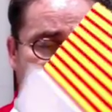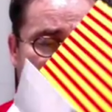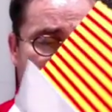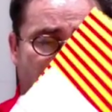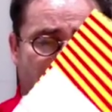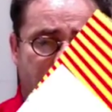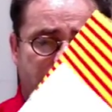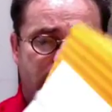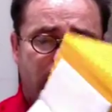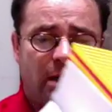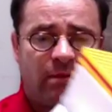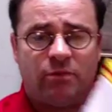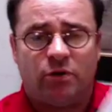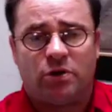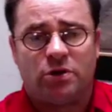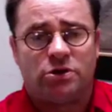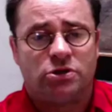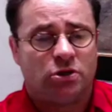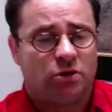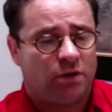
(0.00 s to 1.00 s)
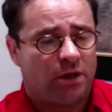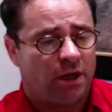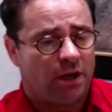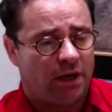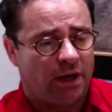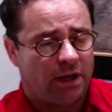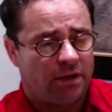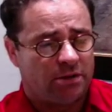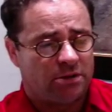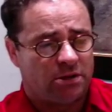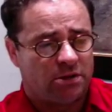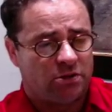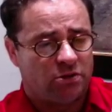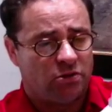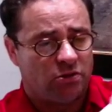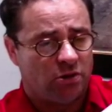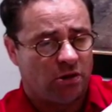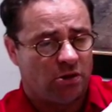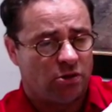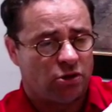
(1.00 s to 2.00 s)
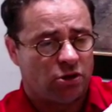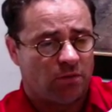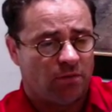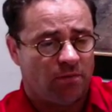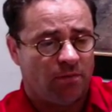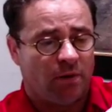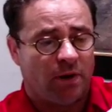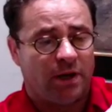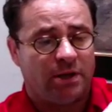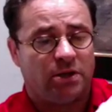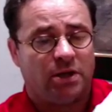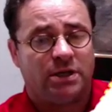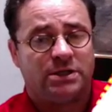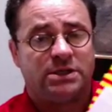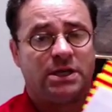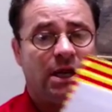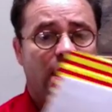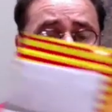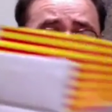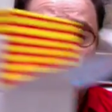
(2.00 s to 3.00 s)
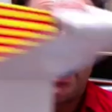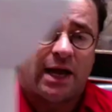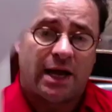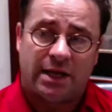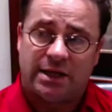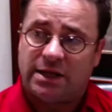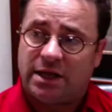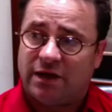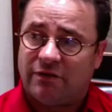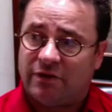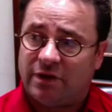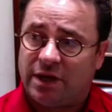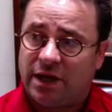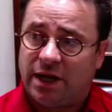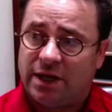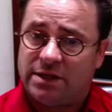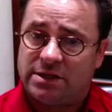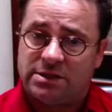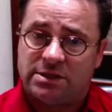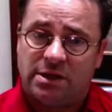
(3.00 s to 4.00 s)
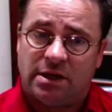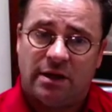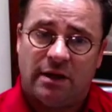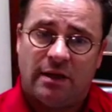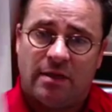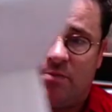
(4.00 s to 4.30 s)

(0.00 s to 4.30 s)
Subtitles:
but you could certainly go down to the $2 shop and buy a nice hardcover case.